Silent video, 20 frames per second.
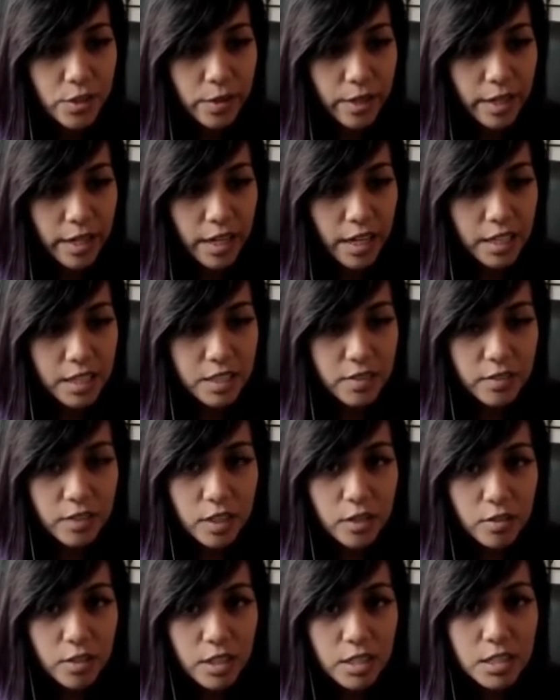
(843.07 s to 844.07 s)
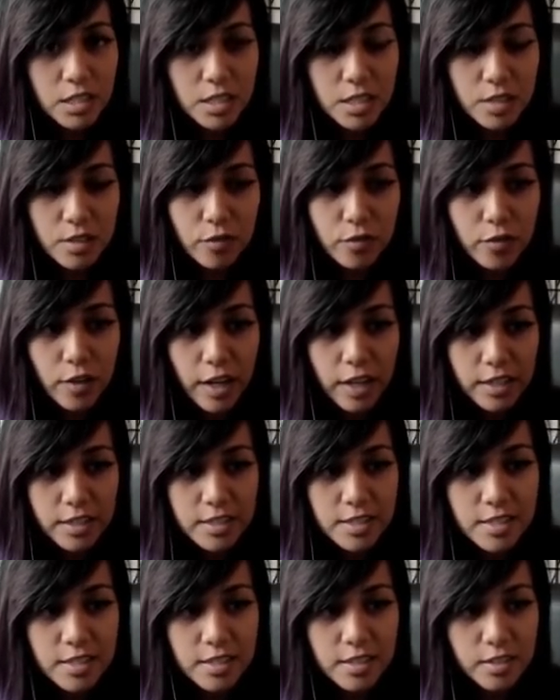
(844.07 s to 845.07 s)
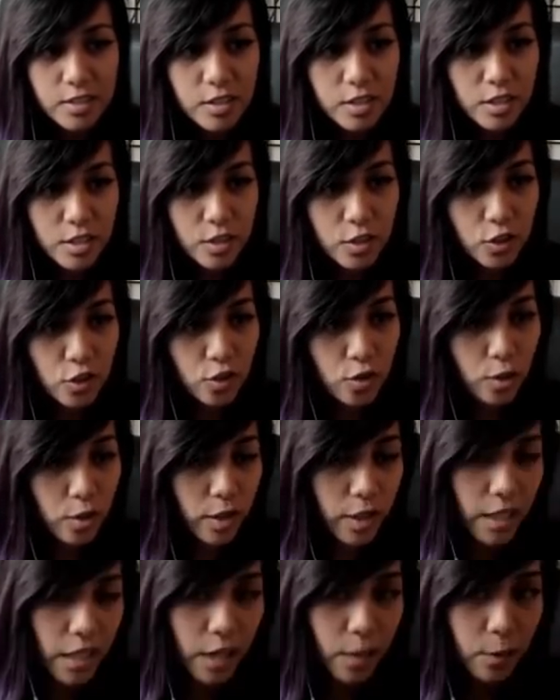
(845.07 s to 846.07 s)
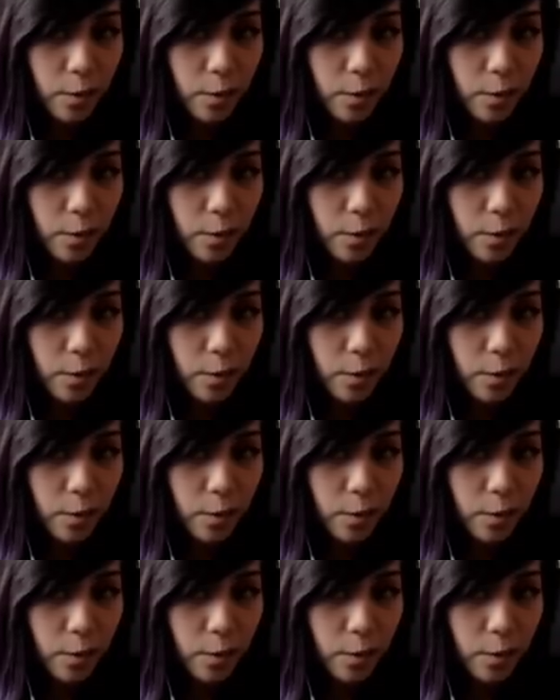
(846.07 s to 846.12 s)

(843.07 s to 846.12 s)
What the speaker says: So I activate Grace's effect to destroy